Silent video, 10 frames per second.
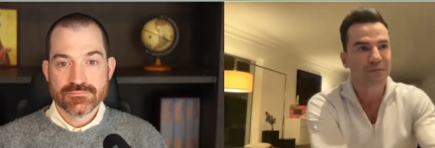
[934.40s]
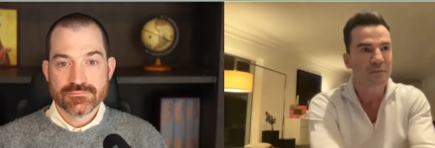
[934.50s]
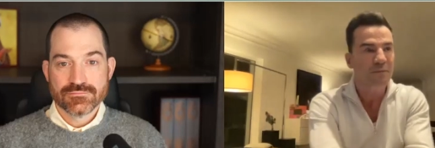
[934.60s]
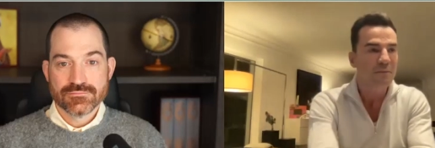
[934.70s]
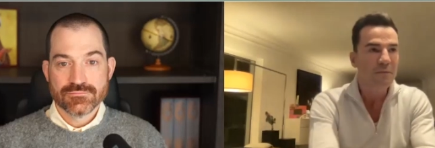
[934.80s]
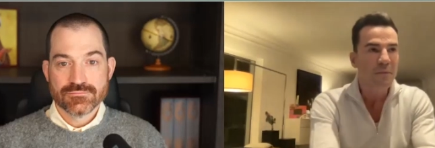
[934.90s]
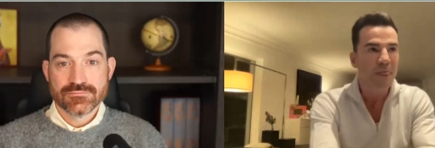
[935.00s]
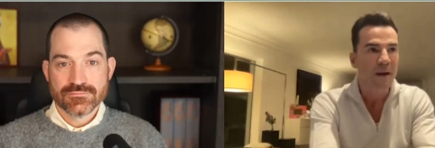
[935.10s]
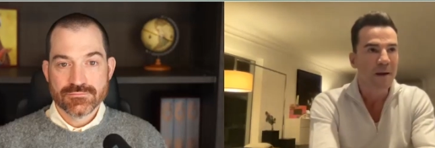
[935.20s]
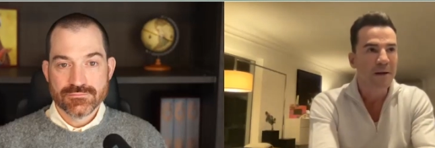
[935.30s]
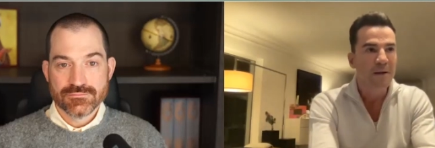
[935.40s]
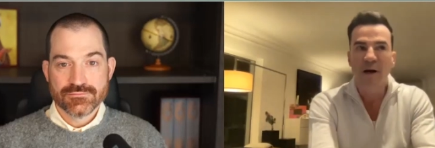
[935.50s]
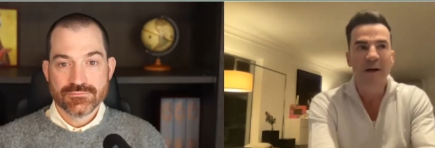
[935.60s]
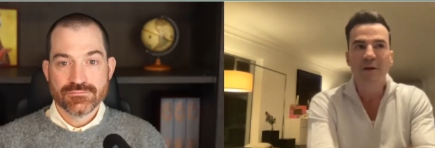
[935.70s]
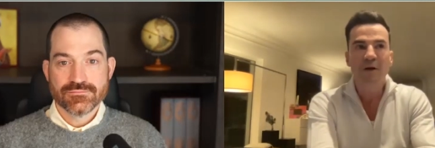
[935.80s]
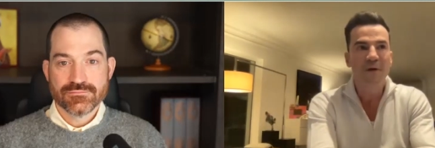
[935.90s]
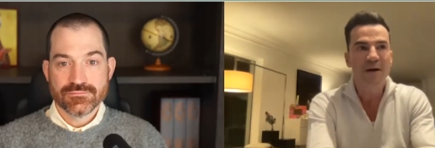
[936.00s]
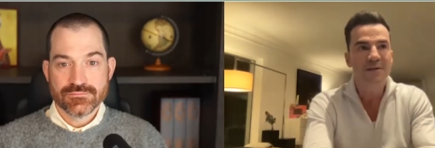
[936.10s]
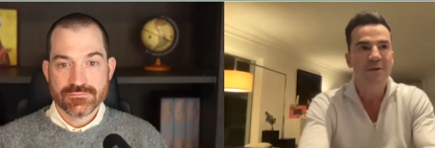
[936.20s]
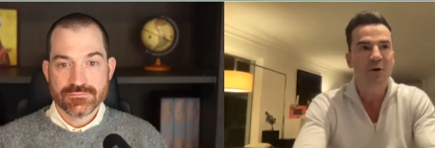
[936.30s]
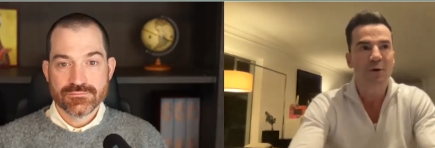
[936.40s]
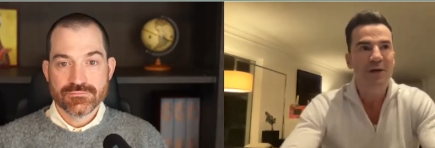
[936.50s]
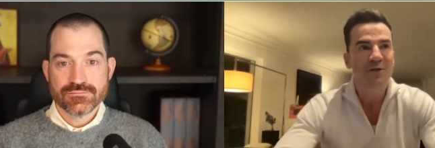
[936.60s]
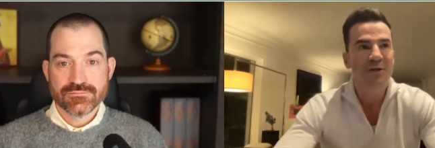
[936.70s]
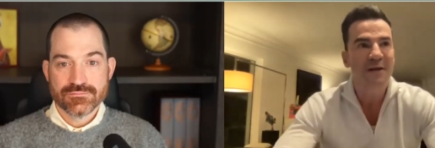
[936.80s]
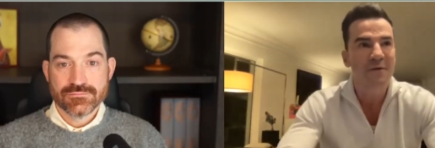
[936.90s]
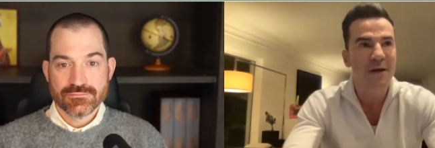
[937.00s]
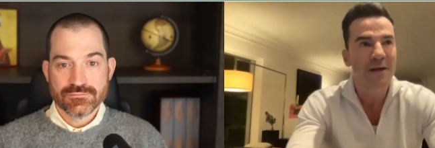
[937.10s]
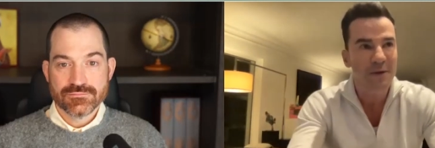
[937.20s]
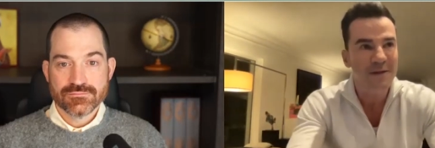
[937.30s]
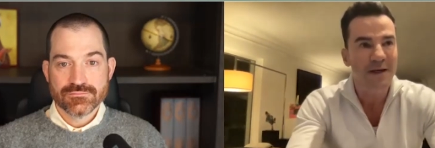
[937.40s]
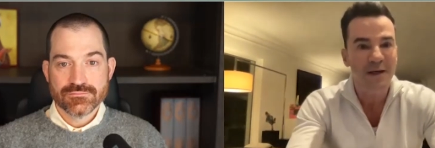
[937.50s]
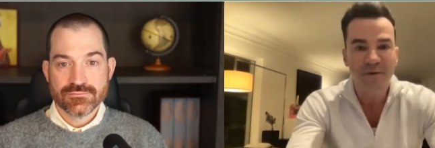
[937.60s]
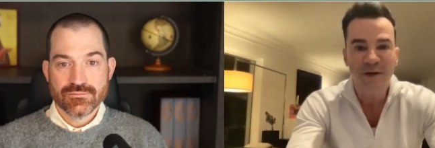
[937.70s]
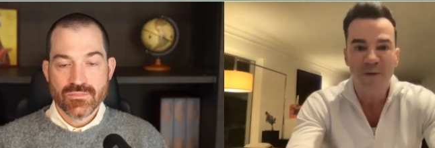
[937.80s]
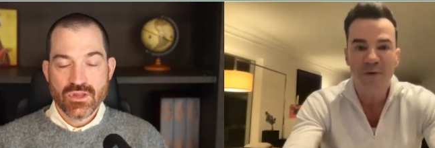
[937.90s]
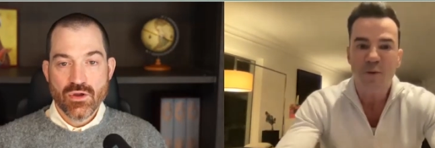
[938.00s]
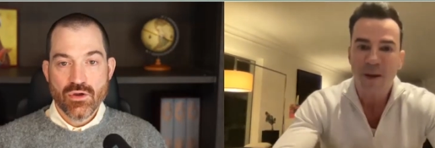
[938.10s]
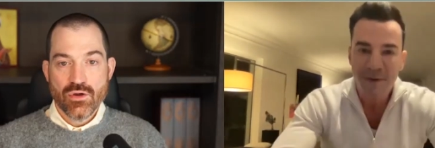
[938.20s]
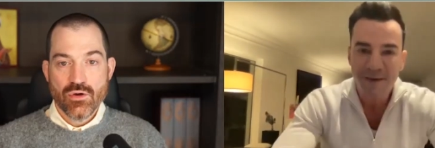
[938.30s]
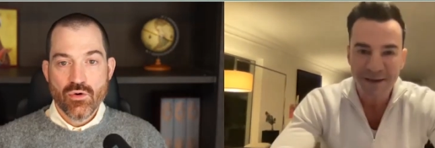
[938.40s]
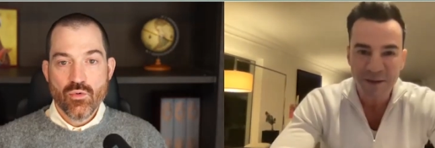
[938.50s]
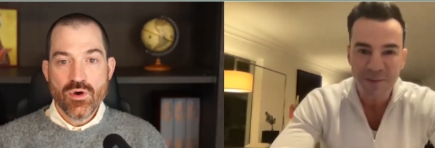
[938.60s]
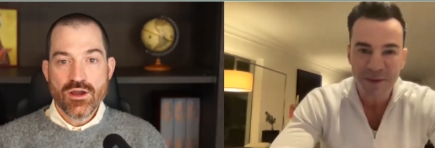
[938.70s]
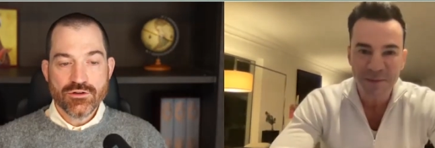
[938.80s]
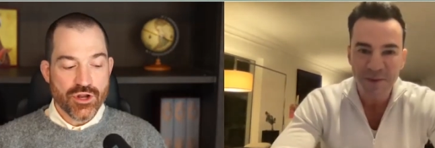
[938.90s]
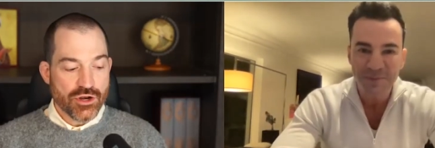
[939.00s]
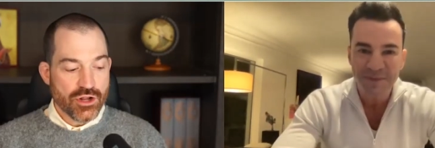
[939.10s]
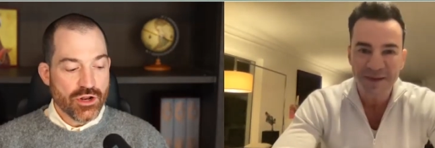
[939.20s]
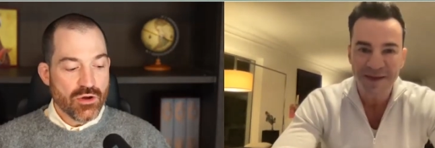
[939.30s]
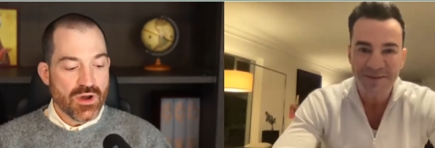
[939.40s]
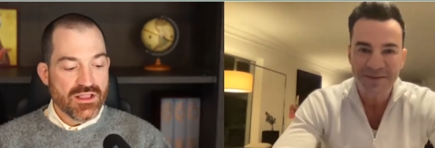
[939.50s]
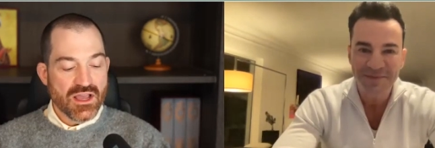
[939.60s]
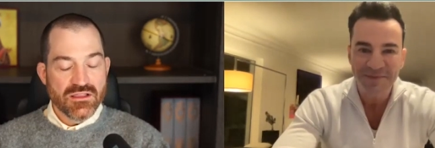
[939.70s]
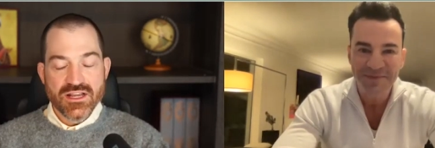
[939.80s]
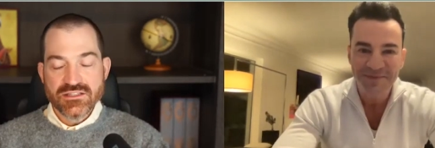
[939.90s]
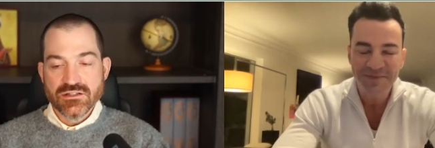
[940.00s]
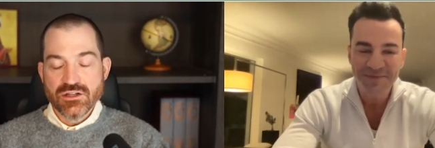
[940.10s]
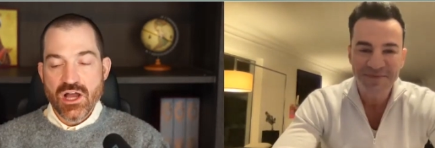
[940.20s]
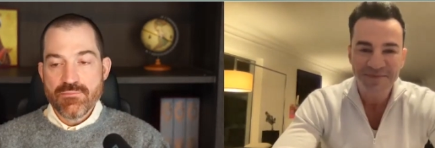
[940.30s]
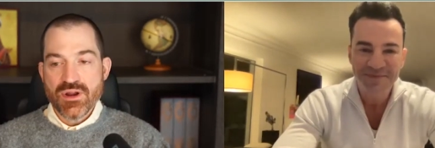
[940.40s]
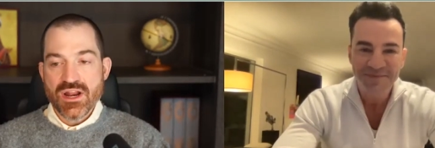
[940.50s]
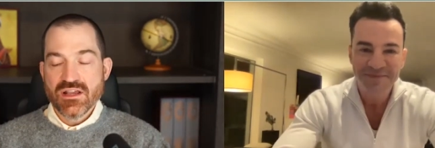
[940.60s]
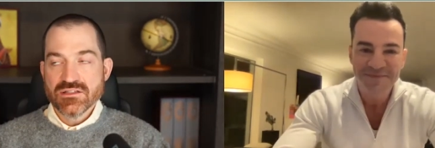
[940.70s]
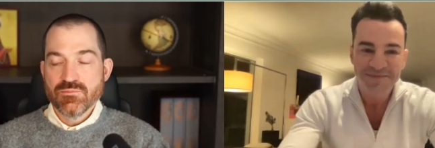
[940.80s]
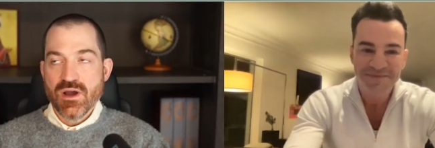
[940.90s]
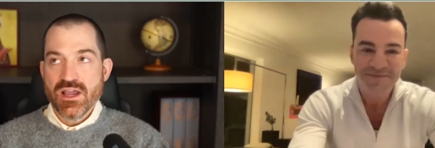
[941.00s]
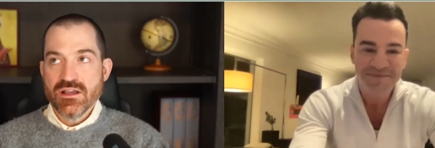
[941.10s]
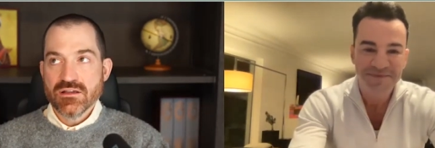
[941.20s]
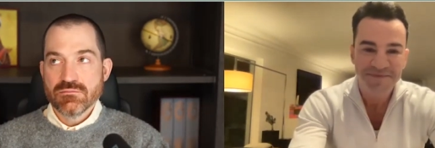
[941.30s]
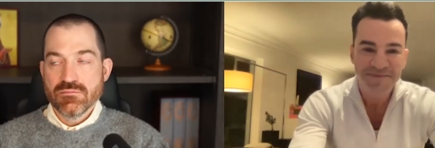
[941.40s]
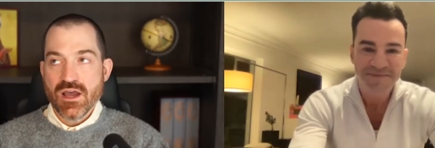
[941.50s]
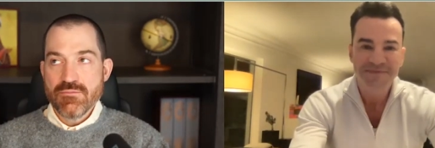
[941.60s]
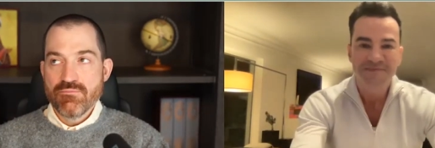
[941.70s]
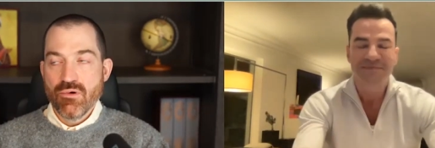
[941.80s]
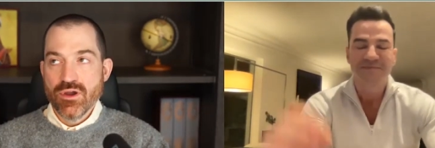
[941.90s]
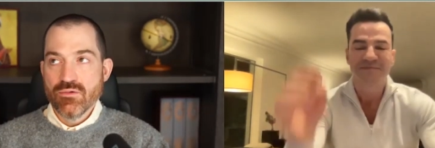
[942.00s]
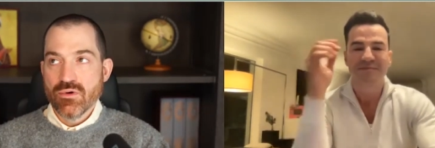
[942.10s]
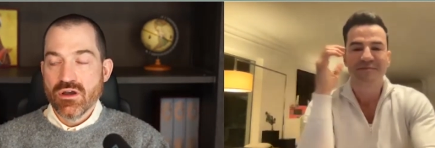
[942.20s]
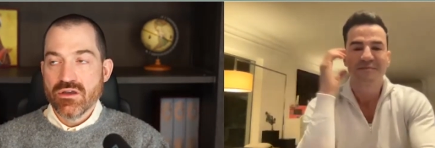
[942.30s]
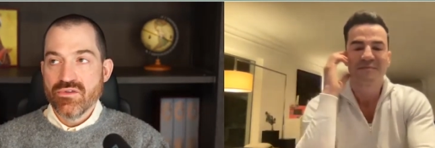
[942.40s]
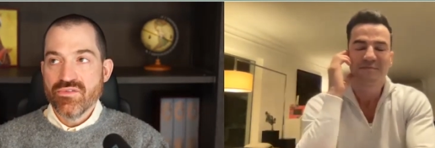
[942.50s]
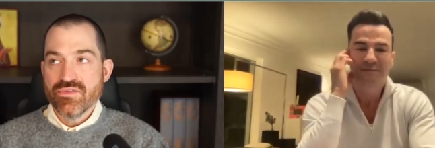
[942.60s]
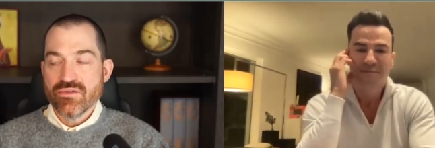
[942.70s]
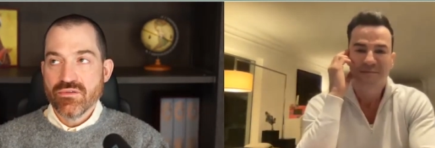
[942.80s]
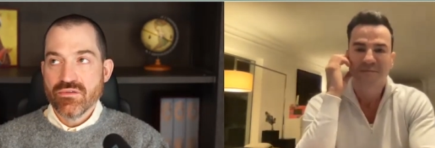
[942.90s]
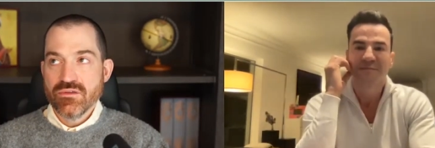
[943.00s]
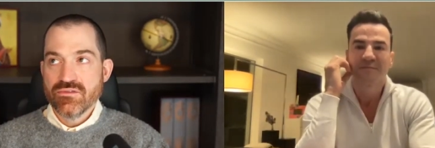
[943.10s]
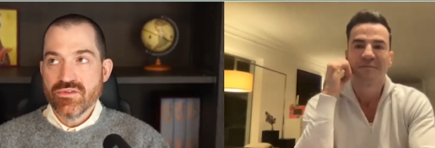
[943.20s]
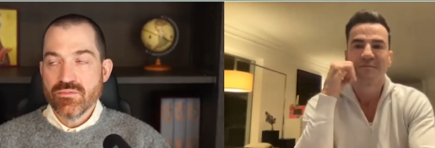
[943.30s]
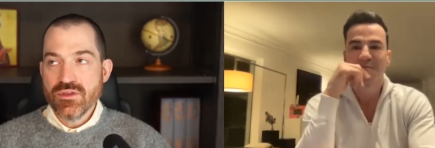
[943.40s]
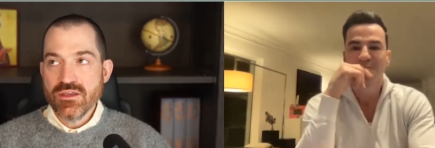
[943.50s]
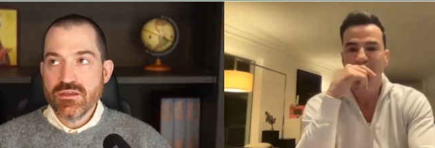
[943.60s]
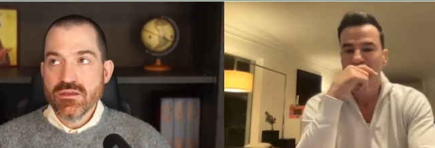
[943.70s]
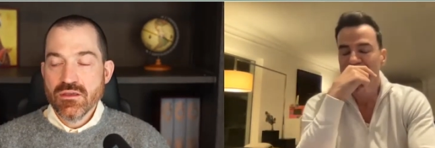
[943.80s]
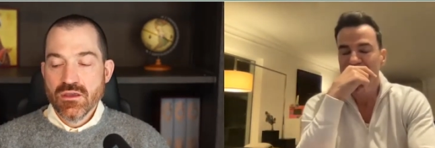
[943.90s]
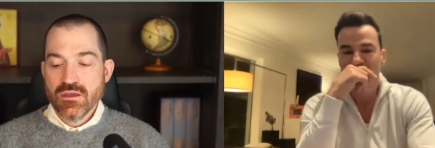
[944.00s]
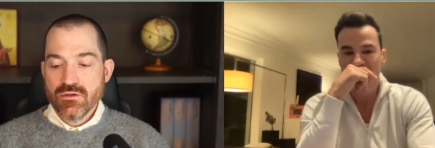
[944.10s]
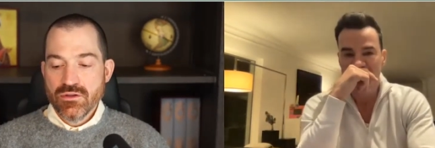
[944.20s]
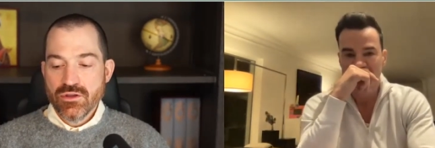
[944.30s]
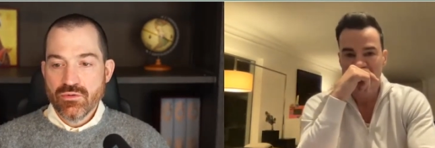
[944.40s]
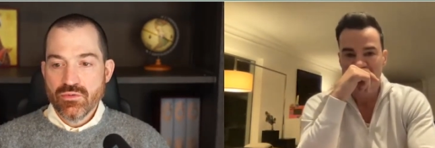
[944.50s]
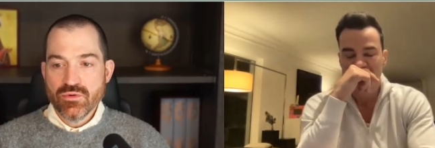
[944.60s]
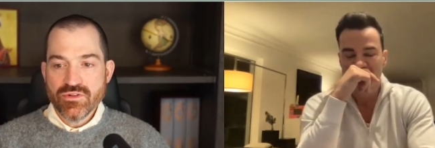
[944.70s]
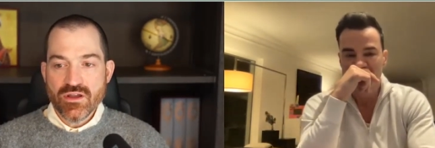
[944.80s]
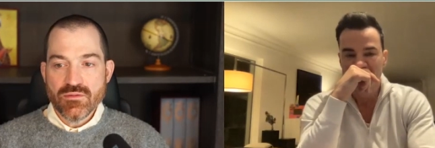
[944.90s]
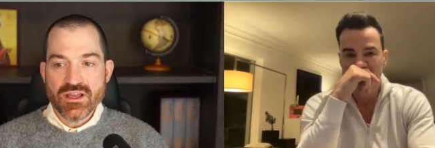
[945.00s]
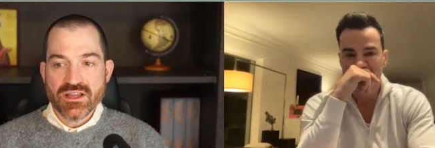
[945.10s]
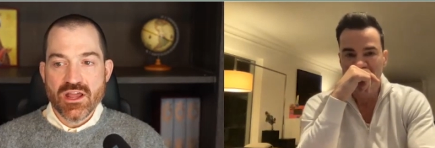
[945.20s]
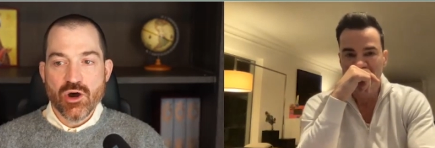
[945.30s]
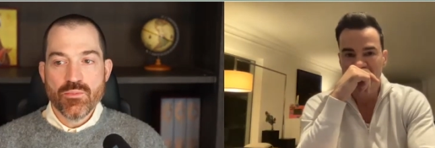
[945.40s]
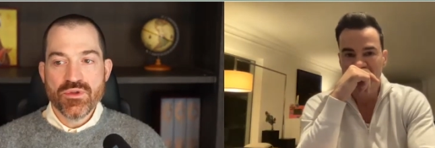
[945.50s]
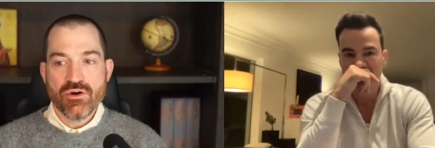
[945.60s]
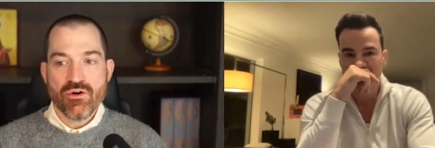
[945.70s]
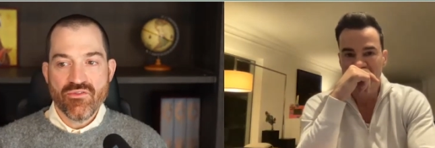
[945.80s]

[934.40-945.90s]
Speaker 1: are so I don't know if I answered your question there, Andy, because I feel I was rambling a little. Well, bit, no, but... no, no. I, I liked
Speaker 2: it a lot, but I guess my my point was to me, you know, when we're talking about like an LBO